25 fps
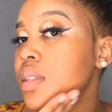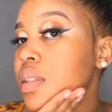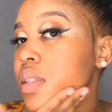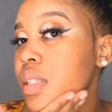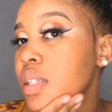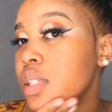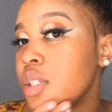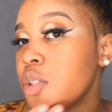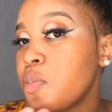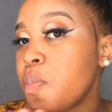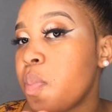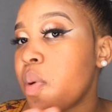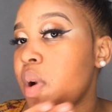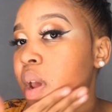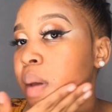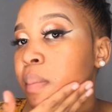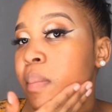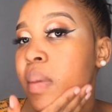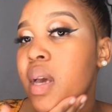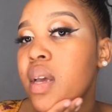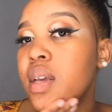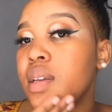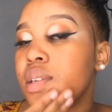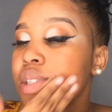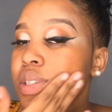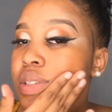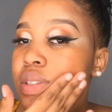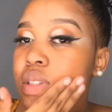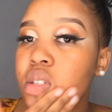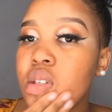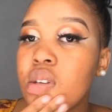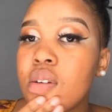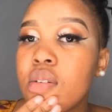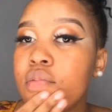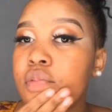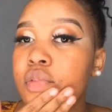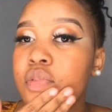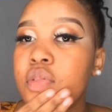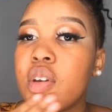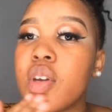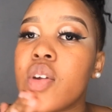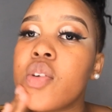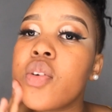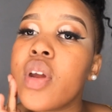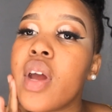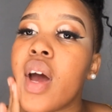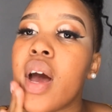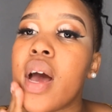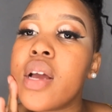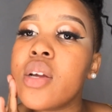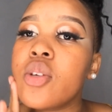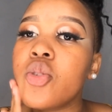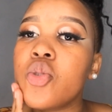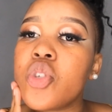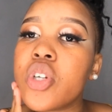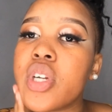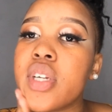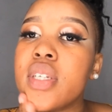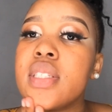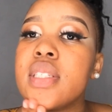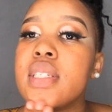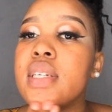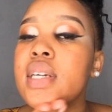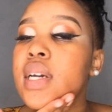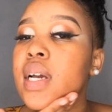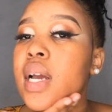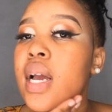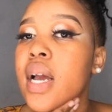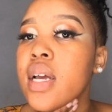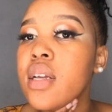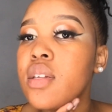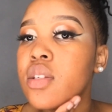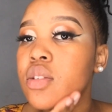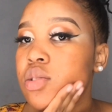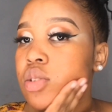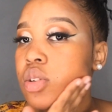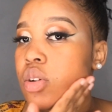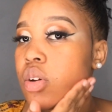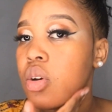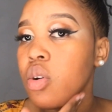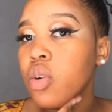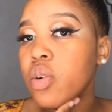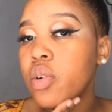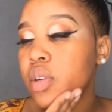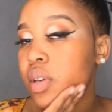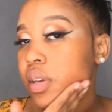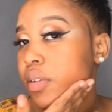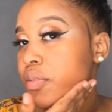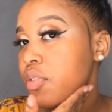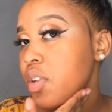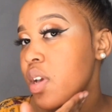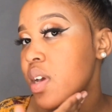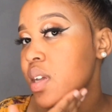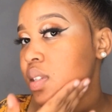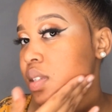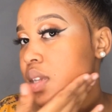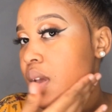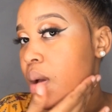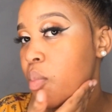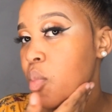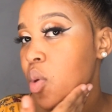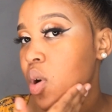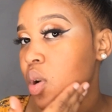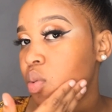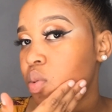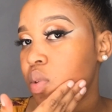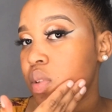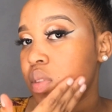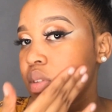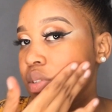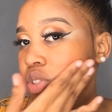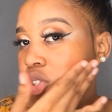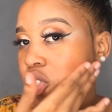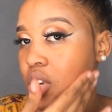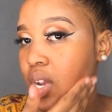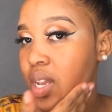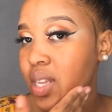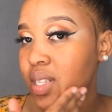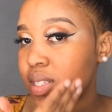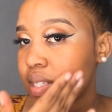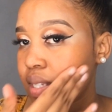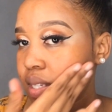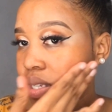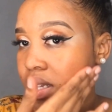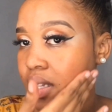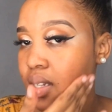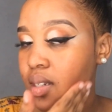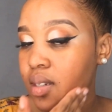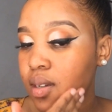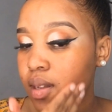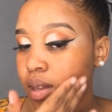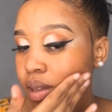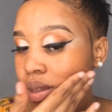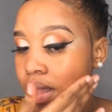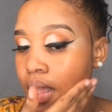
this primer is very hydrating, guys. So if you're someone with dry skin,